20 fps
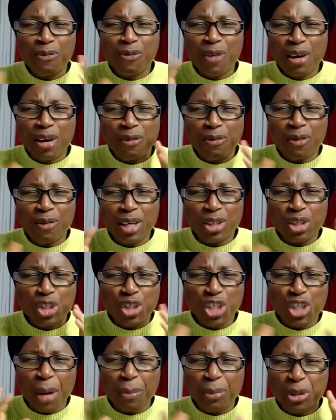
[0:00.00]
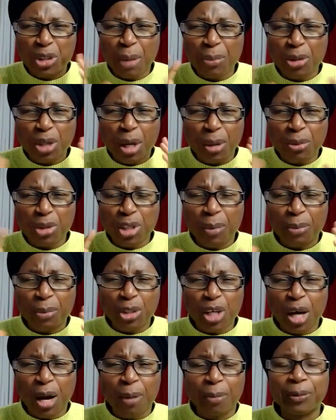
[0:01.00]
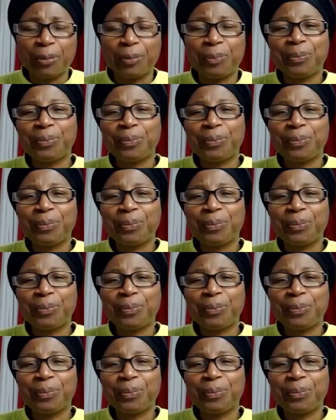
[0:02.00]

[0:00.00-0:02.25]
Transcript: very, very sharp, sharp, sharp, sharp, sharp.